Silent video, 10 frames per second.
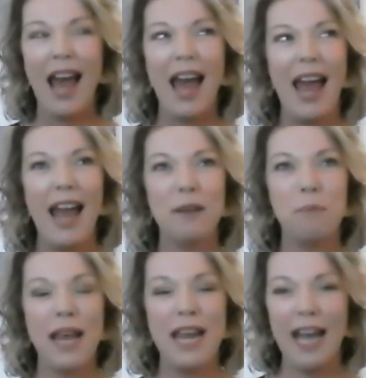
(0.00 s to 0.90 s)
and
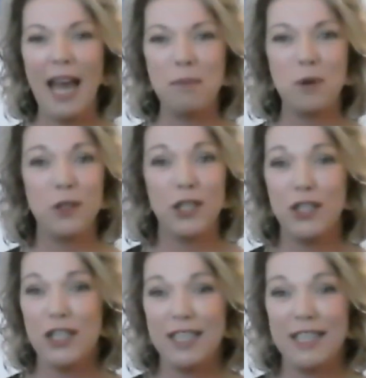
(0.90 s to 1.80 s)
being able to
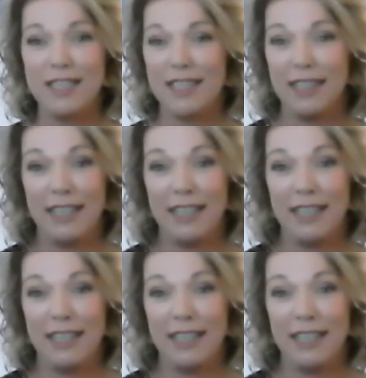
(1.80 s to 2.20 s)
just